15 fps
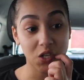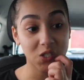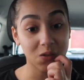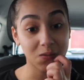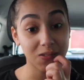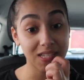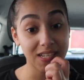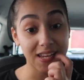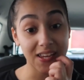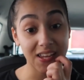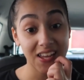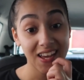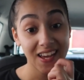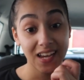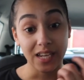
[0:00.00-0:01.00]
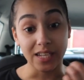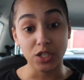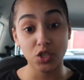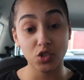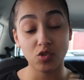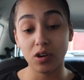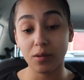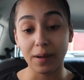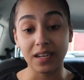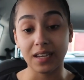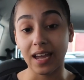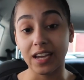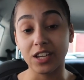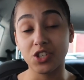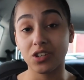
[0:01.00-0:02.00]
because obviously it's strong
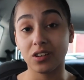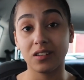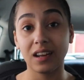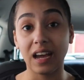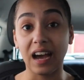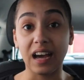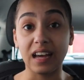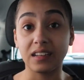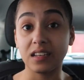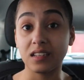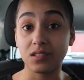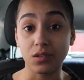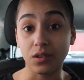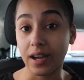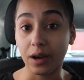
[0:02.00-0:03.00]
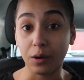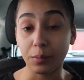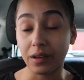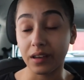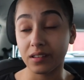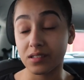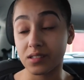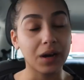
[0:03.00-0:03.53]
medication and it's not helping.